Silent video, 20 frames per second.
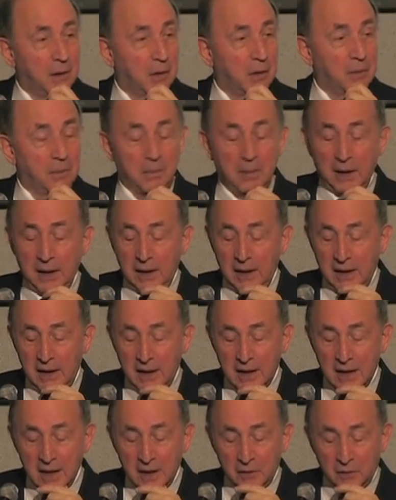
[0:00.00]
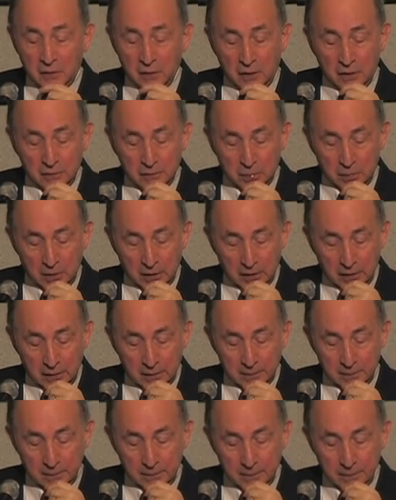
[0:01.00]
on BEA
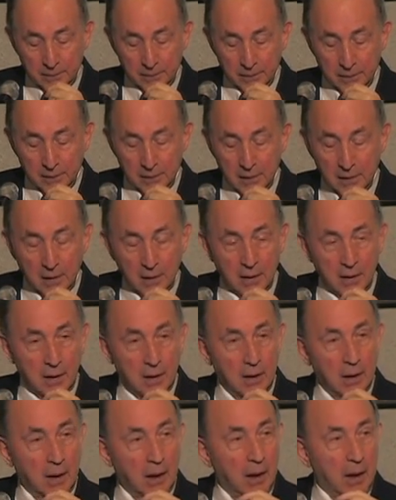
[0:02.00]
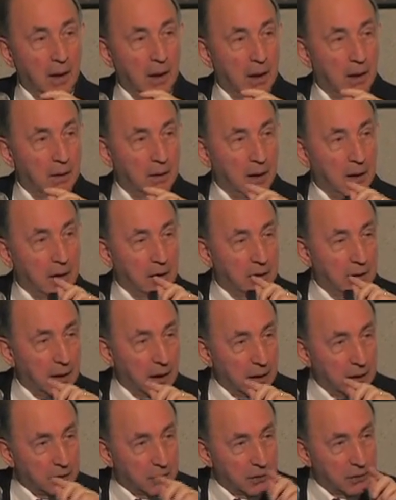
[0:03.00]
software, and the
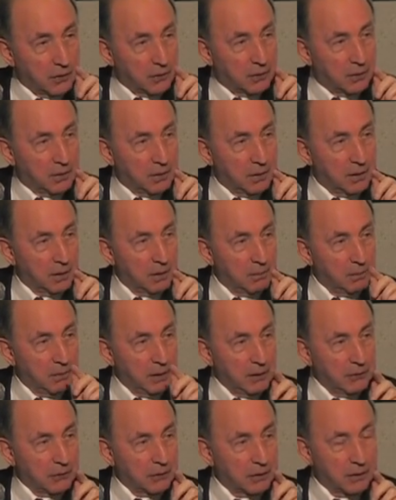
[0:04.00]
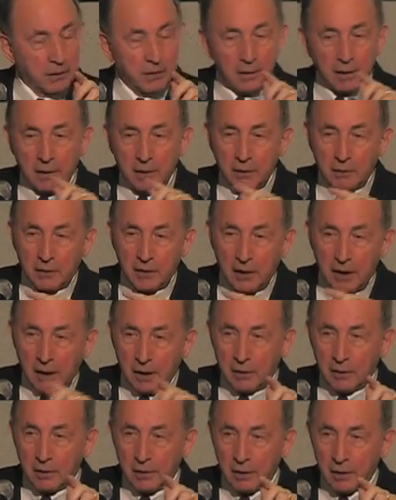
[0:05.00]
intelligence mission is
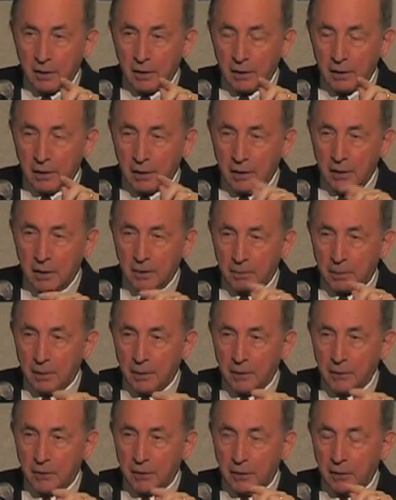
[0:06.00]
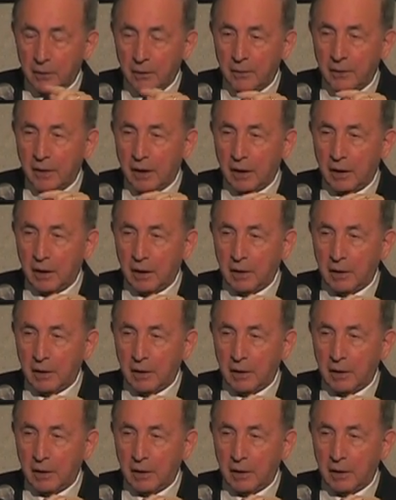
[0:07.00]
yet in the process of getting